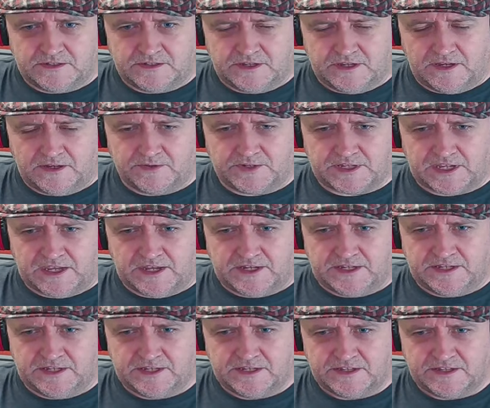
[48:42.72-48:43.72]

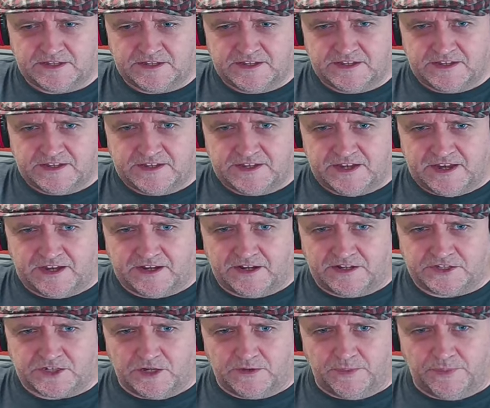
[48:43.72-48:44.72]
Okay, and I
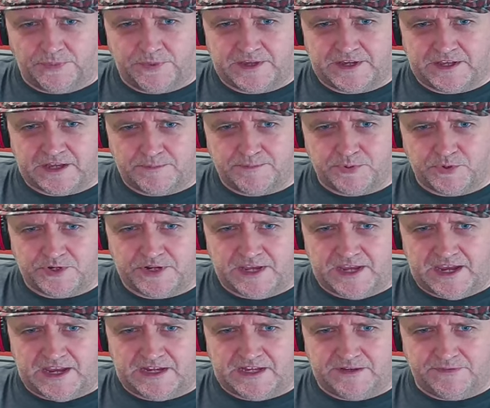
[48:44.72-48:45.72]
don't think I put
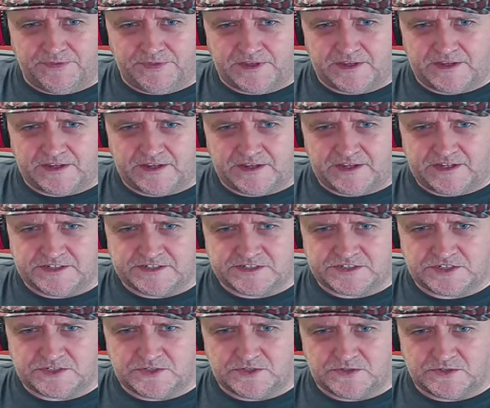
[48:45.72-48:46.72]
anything
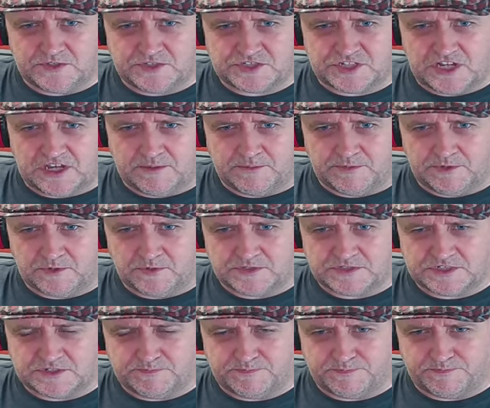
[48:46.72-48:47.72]
into the terminal
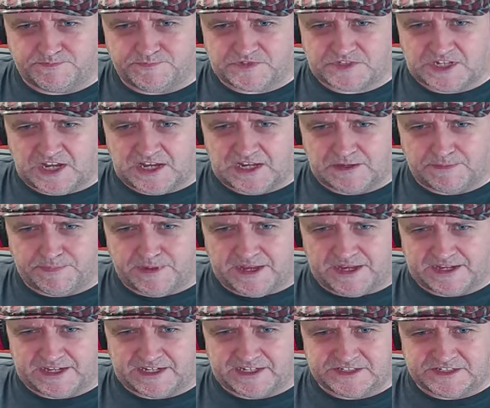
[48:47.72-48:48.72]
to take
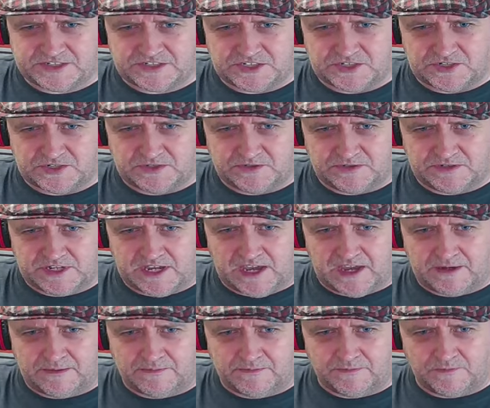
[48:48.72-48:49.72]
back into
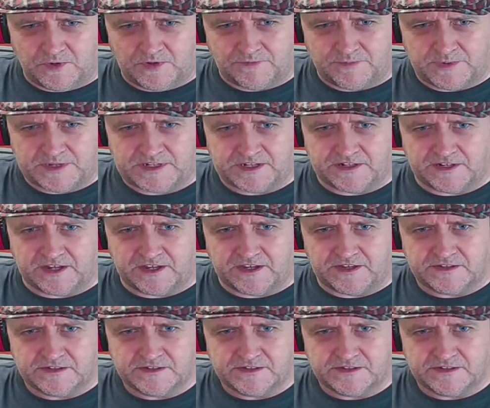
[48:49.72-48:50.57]
game with me, did I?